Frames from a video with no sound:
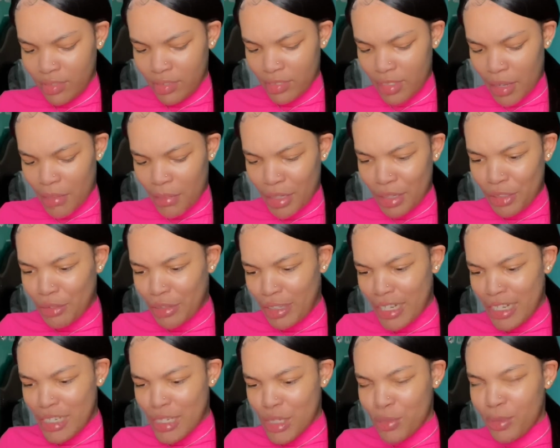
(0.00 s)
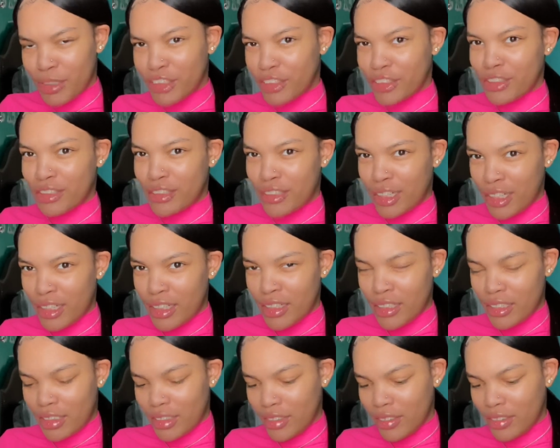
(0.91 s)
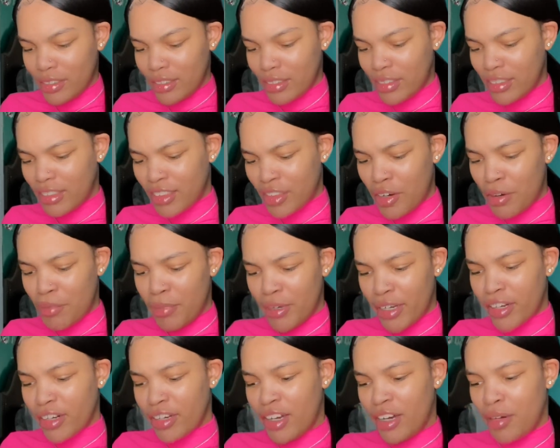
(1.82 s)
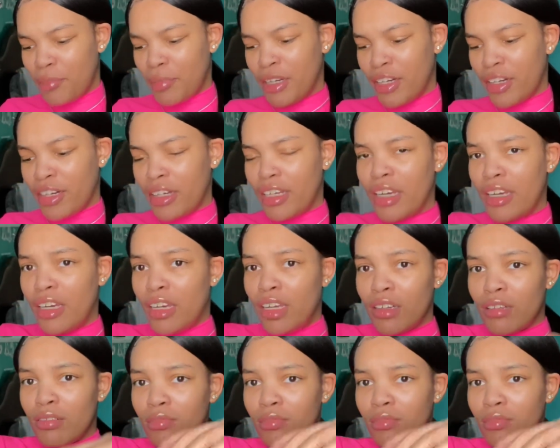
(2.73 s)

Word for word: you need tweezers, duh. So it better come in the kit.